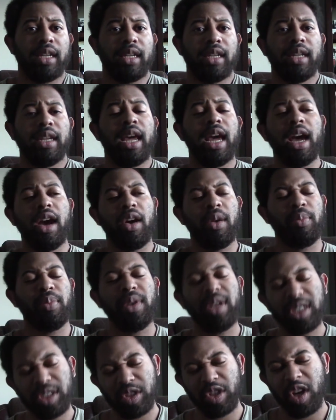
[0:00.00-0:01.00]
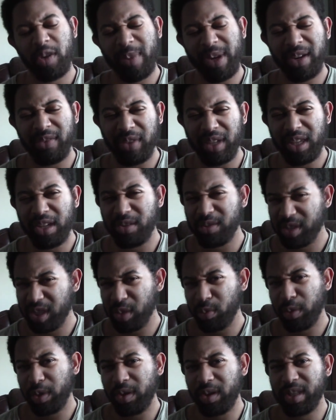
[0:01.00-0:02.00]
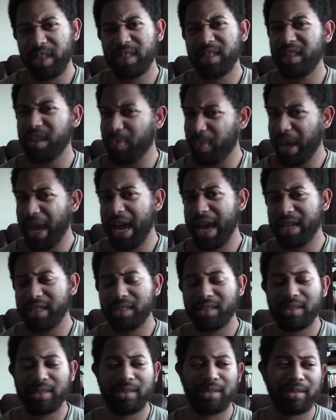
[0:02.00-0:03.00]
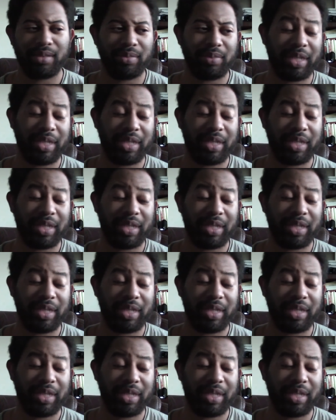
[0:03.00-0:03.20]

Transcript: Now, I'm pretty sure I've made a video similar to this in the past,